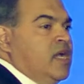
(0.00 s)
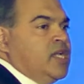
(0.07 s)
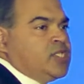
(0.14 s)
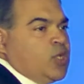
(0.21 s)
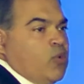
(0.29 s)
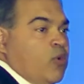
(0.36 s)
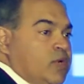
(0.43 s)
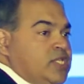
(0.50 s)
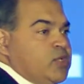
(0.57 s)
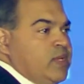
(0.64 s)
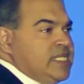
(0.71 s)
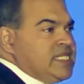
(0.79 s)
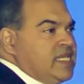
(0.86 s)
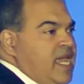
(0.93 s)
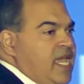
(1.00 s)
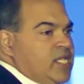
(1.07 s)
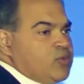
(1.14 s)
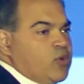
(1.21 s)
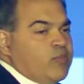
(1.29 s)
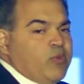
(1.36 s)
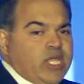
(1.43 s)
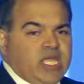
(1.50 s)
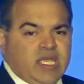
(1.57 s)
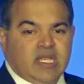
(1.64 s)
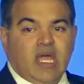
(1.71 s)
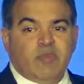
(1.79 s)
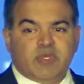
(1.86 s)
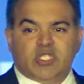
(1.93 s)
So what we're doing today is we're bringing
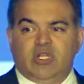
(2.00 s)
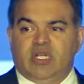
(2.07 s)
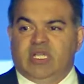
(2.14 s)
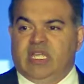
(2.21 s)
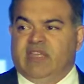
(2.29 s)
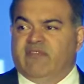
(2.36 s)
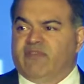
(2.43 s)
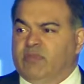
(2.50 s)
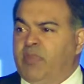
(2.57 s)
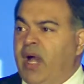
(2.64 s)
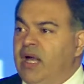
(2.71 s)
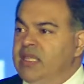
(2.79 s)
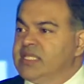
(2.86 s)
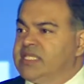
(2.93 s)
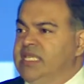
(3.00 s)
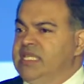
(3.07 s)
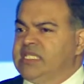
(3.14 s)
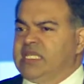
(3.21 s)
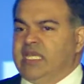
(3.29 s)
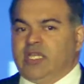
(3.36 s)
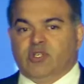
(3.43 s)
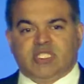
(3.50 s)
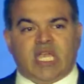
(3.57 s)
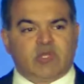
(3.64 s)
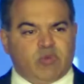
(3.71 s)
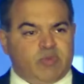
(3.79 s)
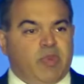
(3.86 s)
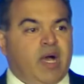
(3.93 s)
an opportunity for policies to
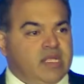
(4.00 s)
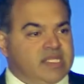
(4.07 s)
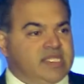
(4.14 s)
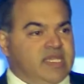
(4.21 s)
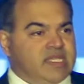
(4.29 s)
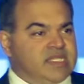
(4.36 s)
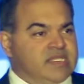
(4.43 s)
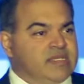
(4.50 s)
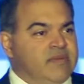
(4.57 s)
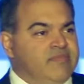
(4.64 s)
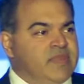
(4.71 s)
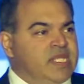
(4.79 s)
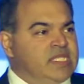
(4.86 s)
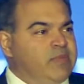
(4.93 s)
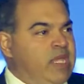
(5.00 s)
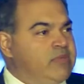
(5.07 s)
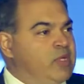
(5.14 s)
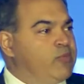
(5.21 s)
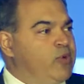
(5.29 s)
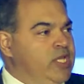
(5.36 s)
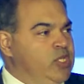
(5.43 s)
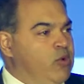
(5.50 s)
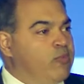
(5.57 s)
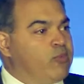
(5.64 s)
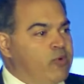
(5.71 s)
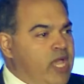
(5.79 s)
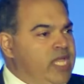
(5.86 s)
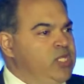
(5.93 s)
intersect with politics to be able to bring you a
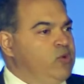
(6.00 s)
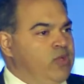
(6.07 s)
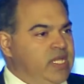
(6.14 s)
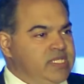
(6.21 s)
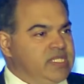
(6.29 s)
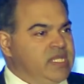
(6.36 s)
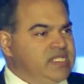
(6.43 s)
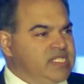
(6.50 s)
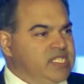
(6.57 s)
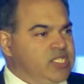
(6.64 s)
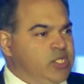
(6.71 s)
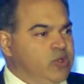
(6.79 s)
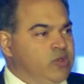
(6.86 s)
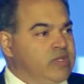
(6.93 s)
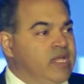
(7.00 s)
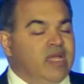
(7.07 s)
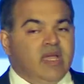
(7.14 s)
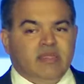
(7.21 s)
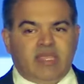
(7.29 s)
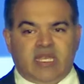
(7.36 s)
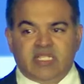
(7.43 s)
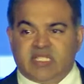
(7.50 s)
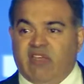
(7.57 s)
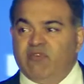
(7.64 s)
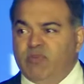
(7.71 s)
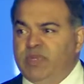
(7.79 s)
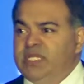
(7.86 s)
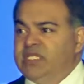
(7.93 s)
brand new institute that has
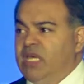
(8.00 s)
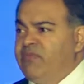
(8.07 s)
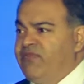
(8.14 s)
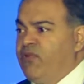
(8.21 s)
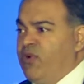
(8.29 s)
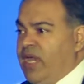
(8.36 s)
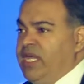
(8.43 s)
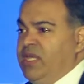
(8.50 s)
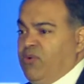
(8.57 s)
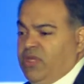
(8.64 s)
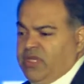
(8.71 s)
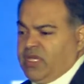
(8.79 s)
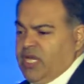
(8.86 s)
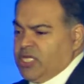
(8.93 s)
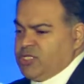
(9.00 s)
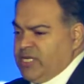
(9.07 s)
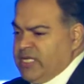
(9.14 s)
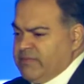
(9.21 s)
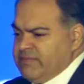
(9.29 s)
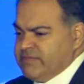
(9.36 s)
never been done before anywhere in the country.